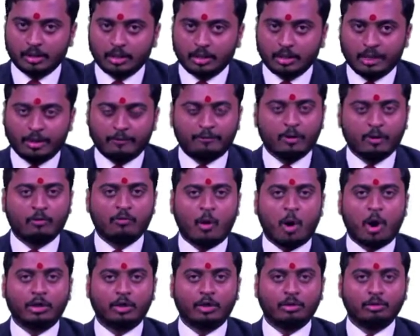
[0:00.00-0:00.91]
If you
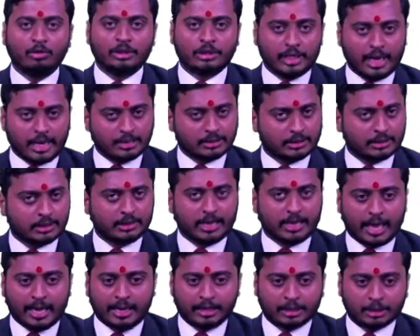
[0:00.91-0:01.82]
want to change the
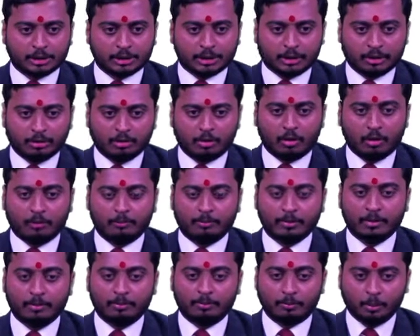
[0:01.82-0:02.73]
direction of
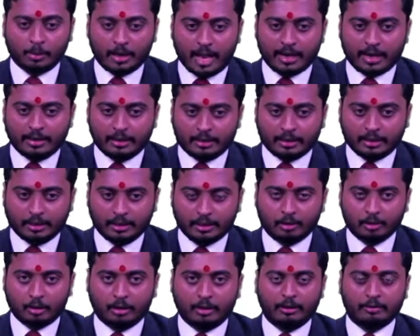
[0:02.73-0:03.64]
a polarity or